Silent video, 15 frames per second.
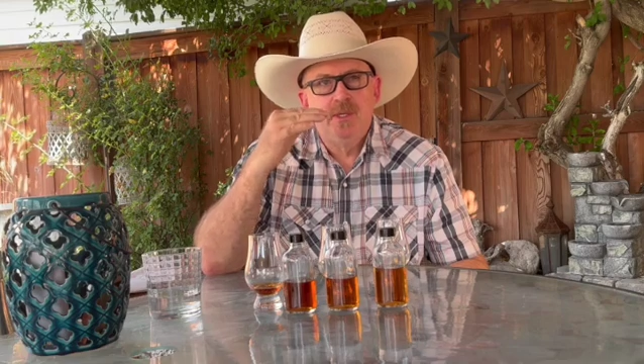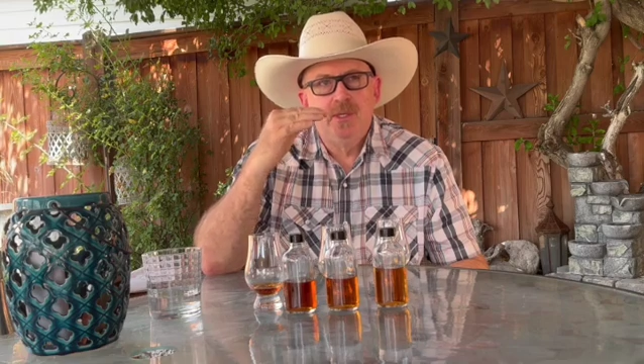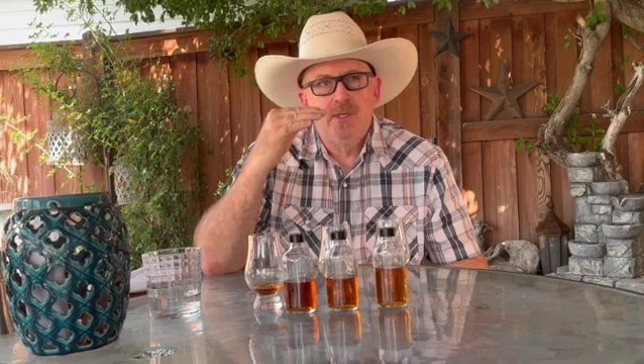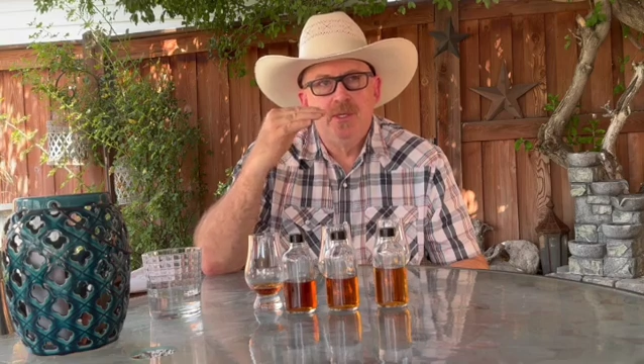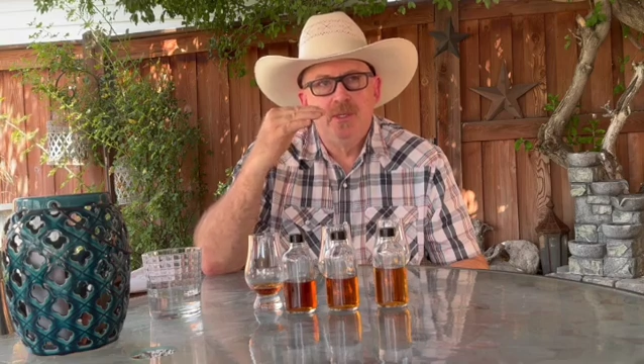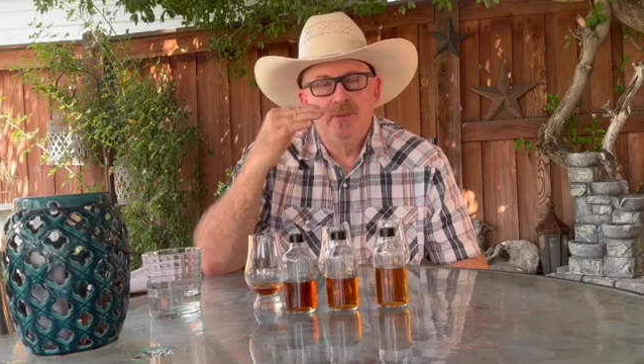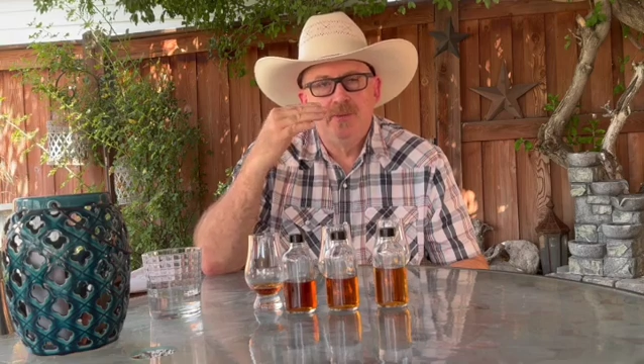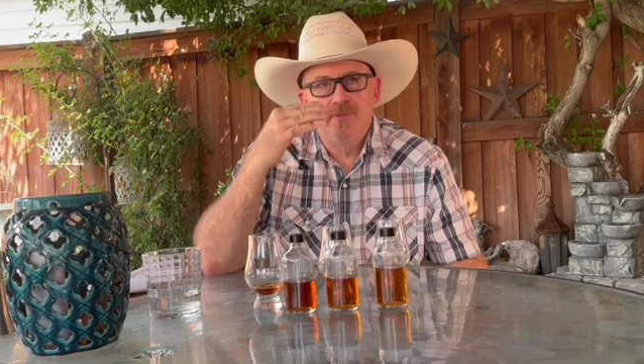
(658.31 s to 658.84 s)

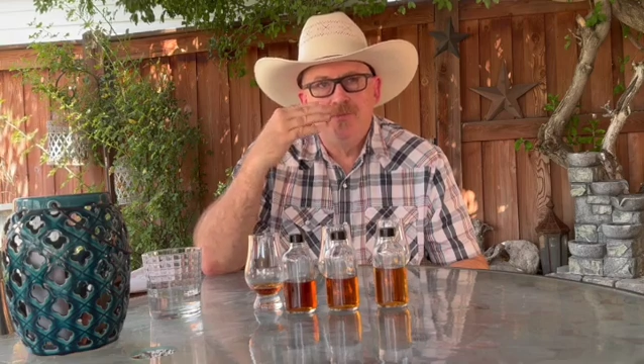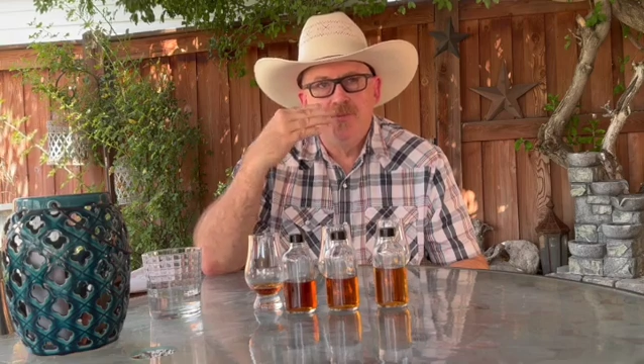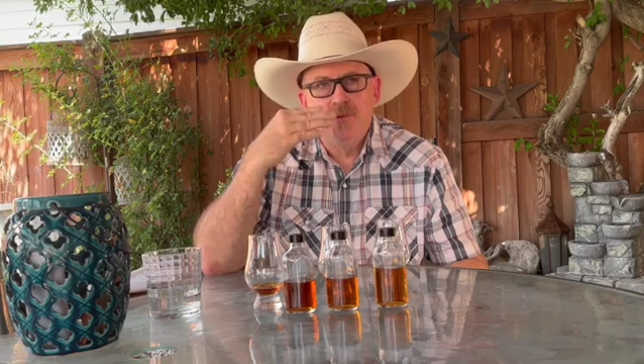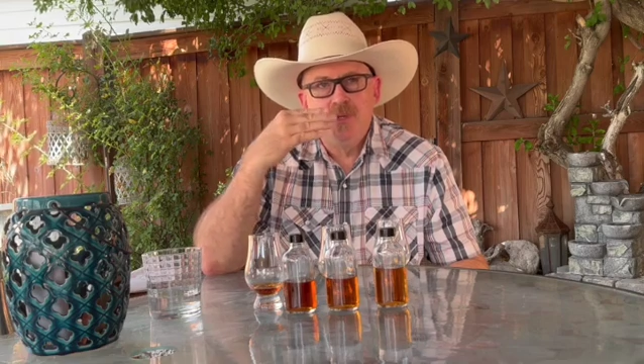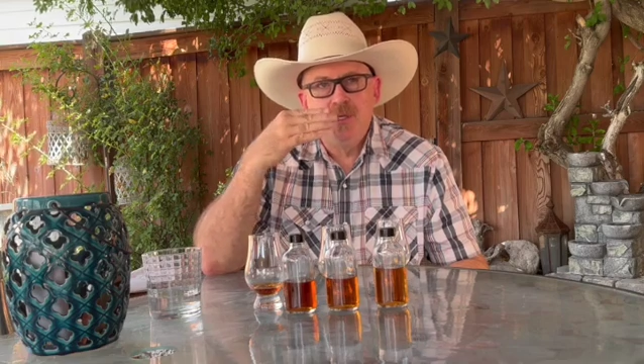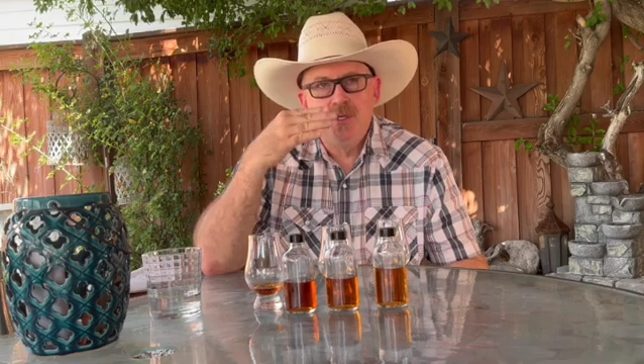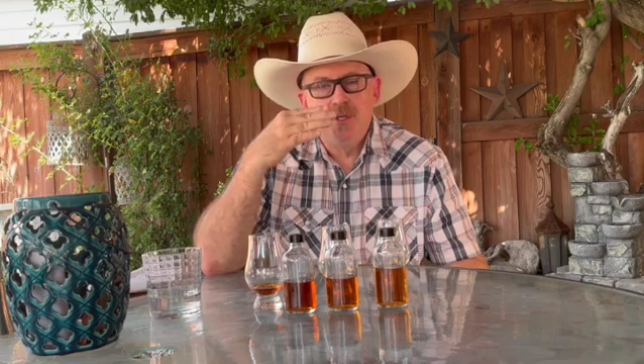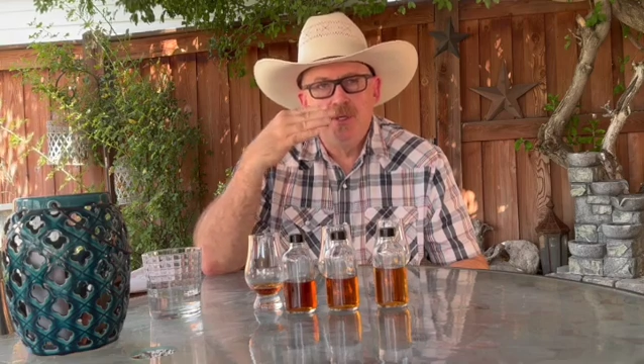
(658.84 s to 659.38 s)
uh,
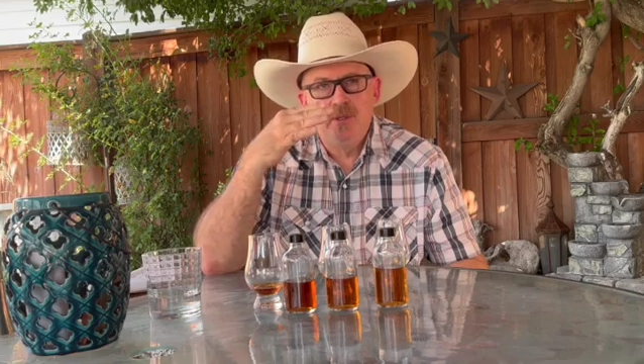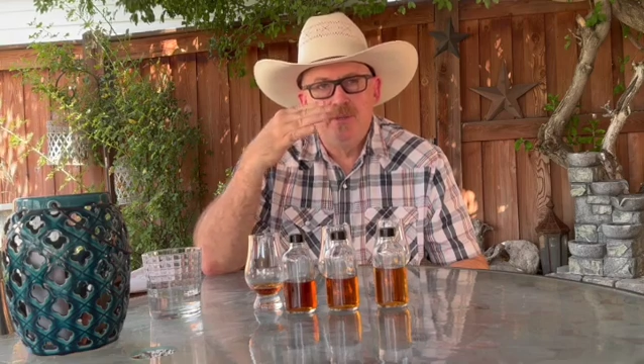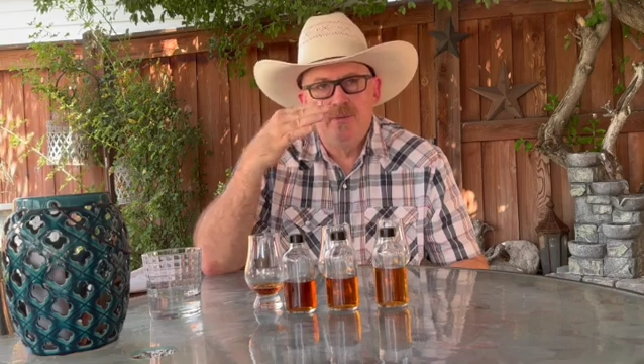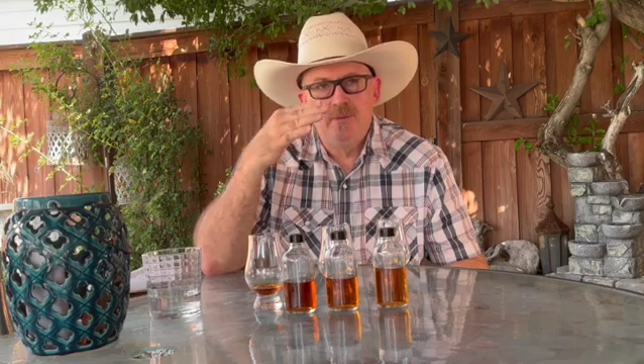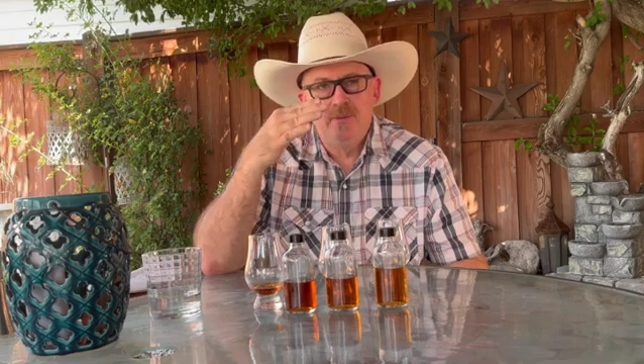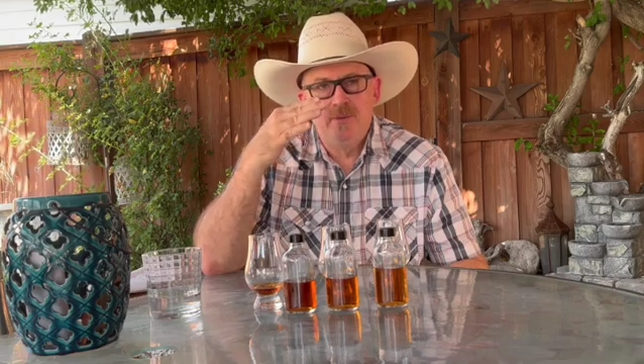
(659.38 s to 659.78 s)
the